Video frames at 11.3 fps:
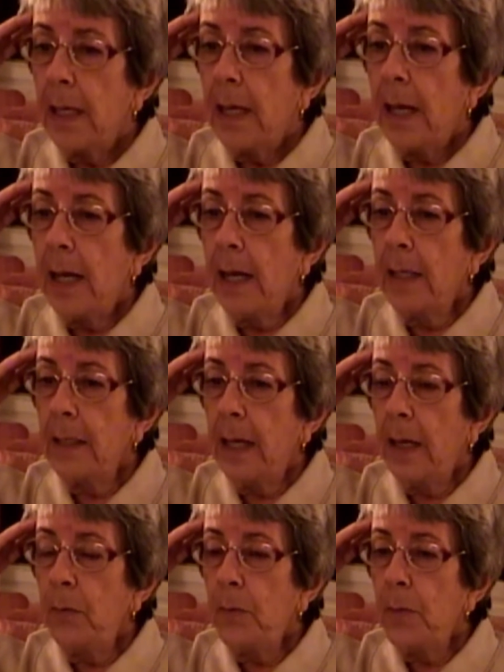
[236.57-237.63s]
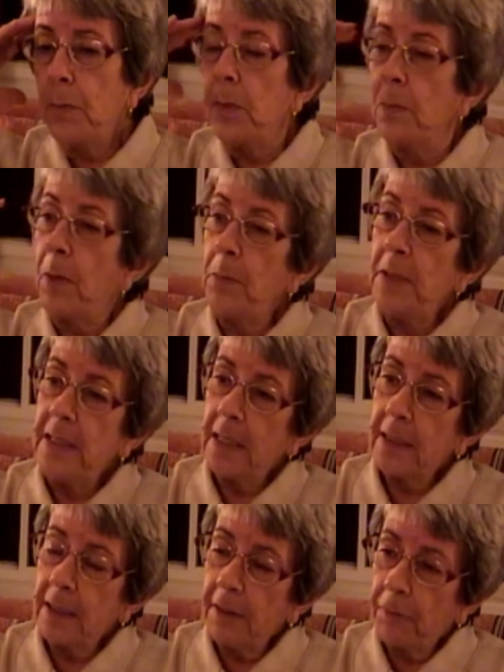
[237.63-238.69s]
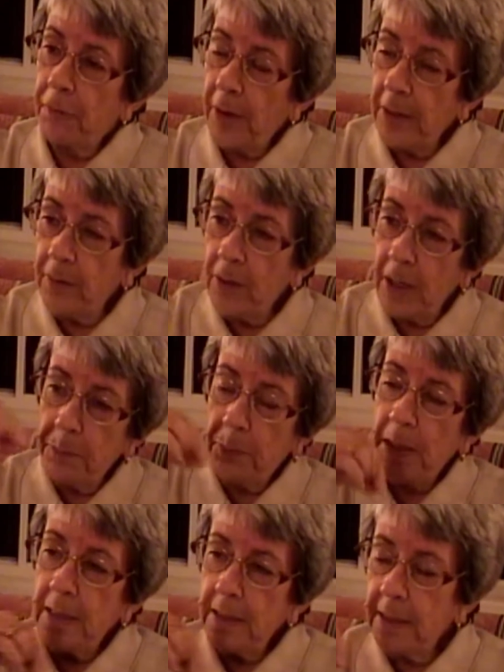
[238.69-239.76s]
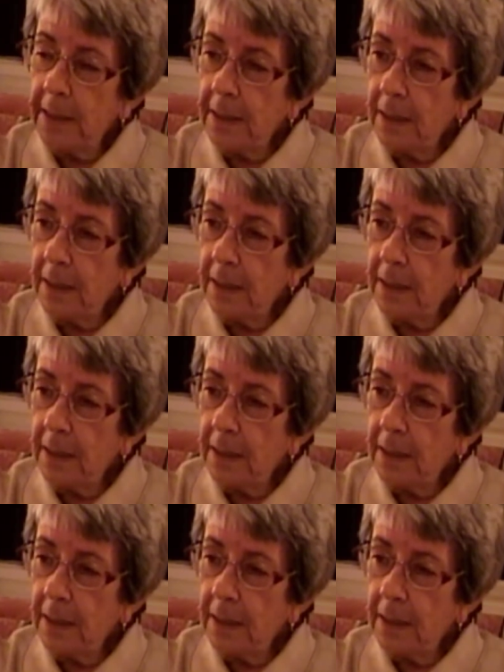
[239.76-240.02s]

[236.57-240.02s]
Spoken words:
And I remember Mommy taking a feather and painting